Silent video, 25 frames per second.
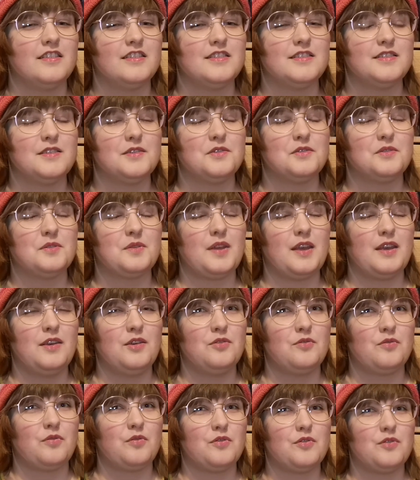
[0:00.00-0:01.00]
So
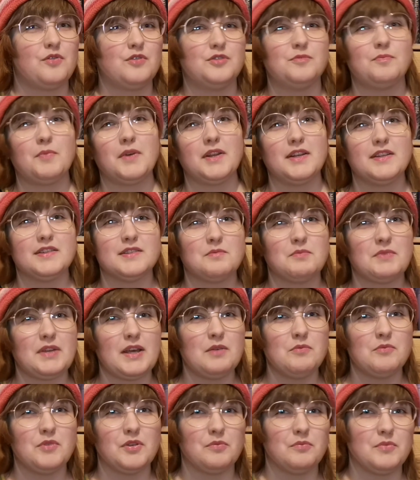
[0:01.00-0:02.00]
thank you for spending some
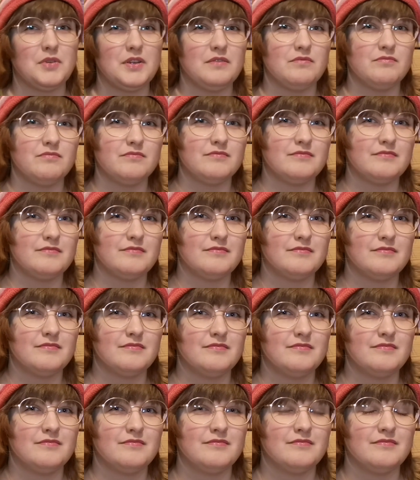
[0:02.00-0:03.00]
time with me.
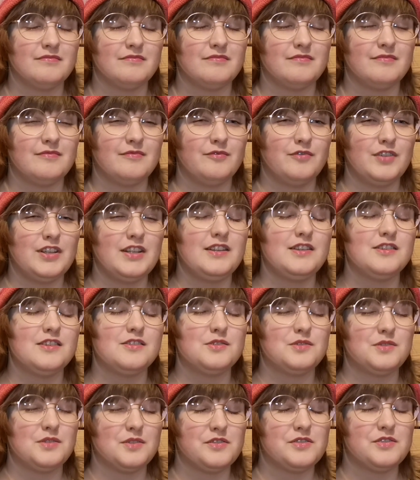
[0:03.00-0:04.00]

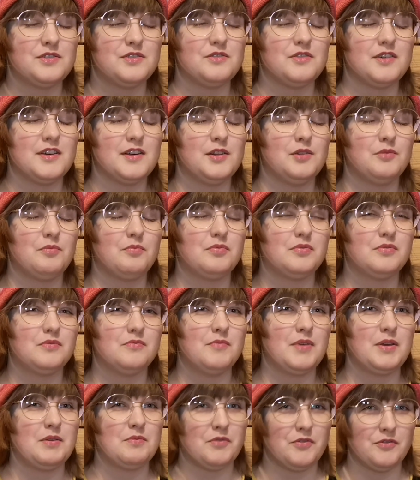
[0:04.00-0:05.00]
Videos also help
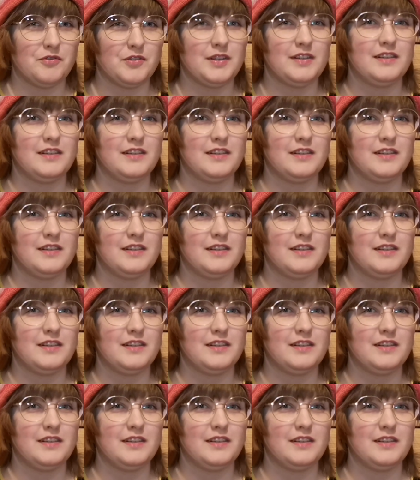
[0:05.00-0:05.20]
make me